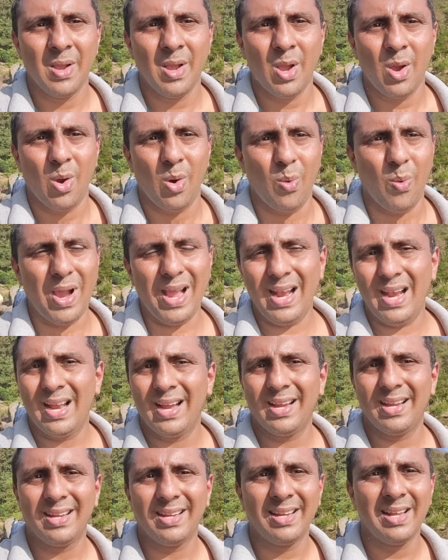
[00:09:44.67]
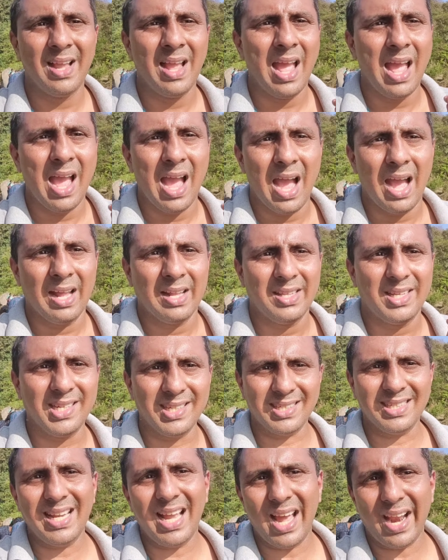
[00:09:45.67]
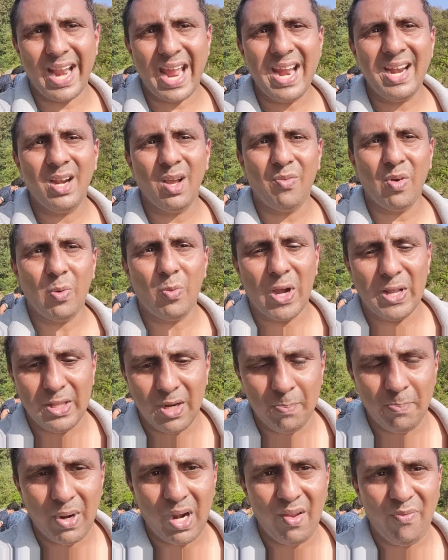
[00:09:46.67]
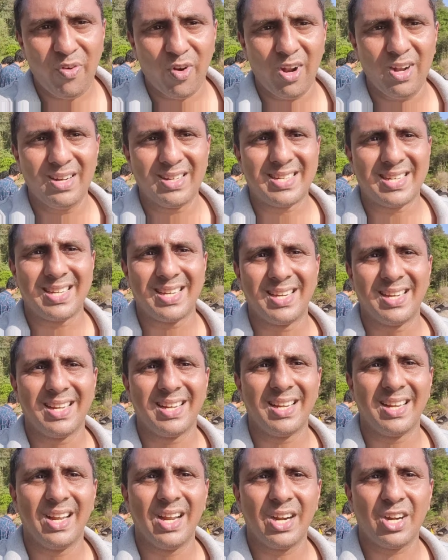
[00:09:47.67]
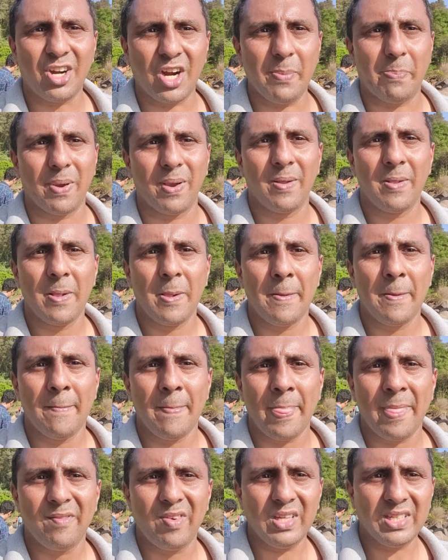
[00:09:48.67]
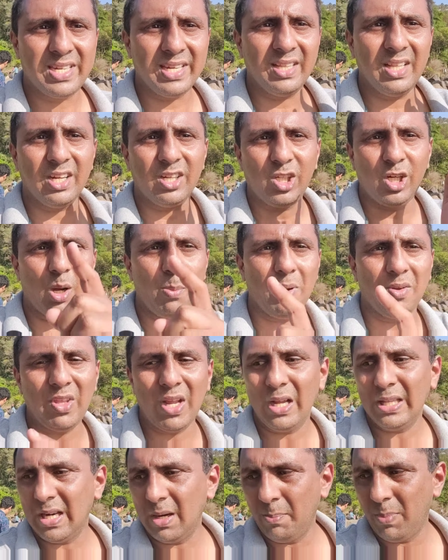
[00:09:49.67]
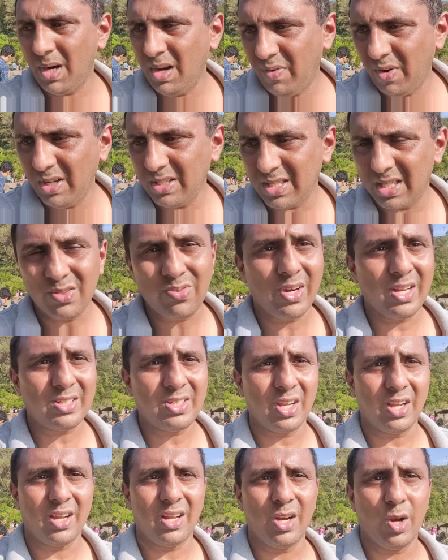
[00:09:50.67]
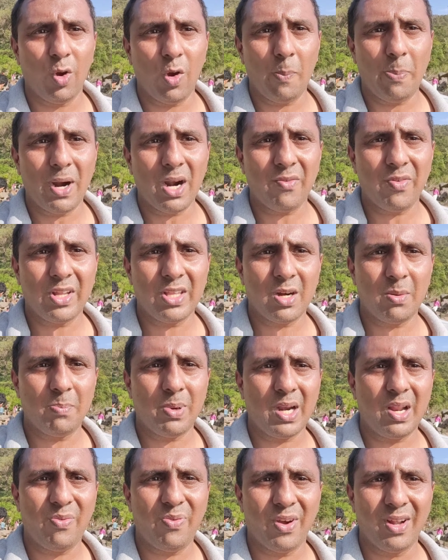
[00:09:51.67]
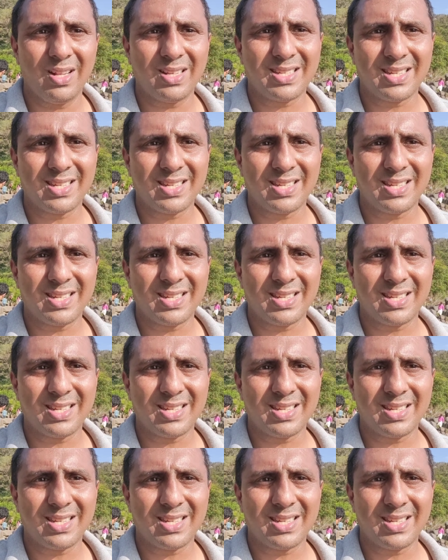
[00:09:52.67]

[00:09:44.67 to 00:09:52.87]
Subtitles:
Well, this is our end of our Athirappilly Falls trip. We have seen the top of the Athirappilly Falls as well as the lower part of Athirappilly Falls.